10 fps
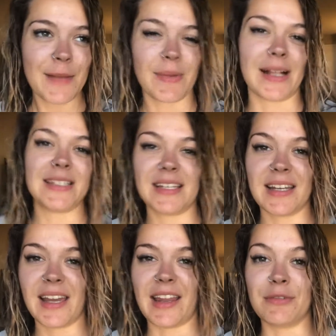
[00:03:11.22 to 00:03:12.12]
but I did it
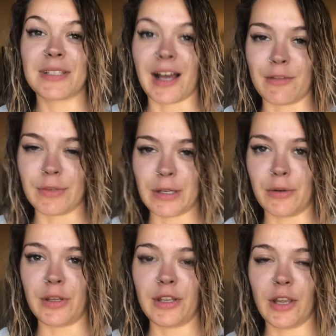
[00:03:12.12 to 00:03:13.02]
and it was
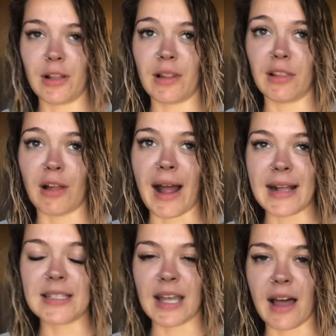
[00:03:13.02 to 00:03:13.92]
unreal. You're
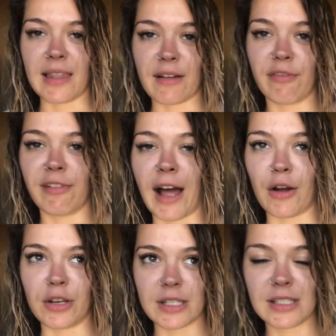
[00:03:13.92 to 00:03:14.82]
lying down like flat
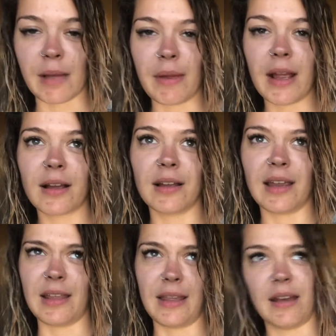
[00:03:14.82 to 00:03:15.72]
on your stomach
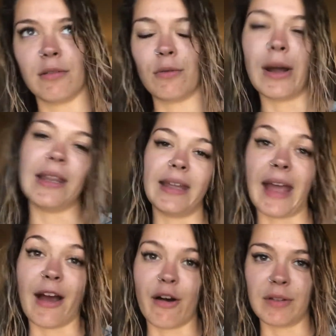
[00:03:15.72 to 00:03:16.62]
in the or in
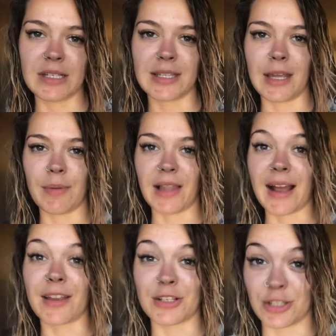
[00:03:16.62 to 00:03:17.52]
the air obviously, but
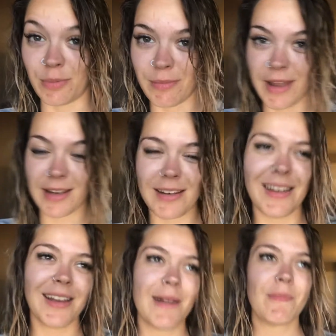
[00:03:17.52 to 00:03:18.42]
like you're Superman
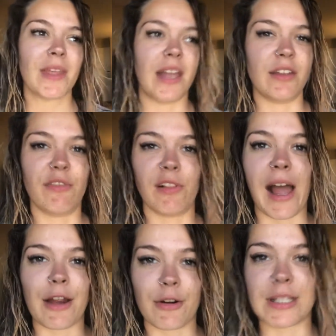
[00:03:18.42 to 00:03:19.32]
and you
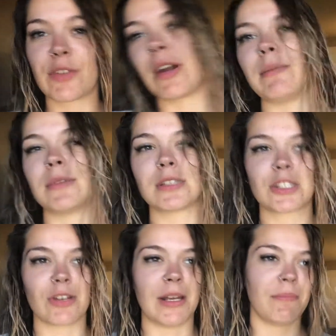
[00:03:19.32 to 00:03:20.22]
fly across Fremont
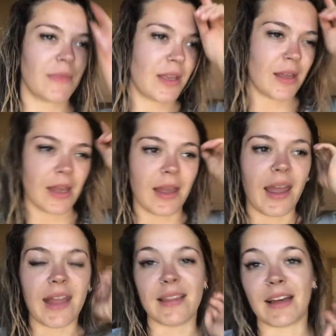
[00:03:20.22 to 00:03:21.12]
Street
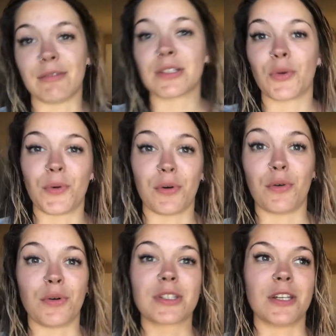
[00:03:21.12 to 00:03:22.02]
and that was
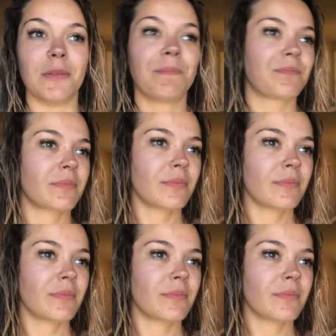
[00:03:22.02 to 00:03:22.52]
awesome.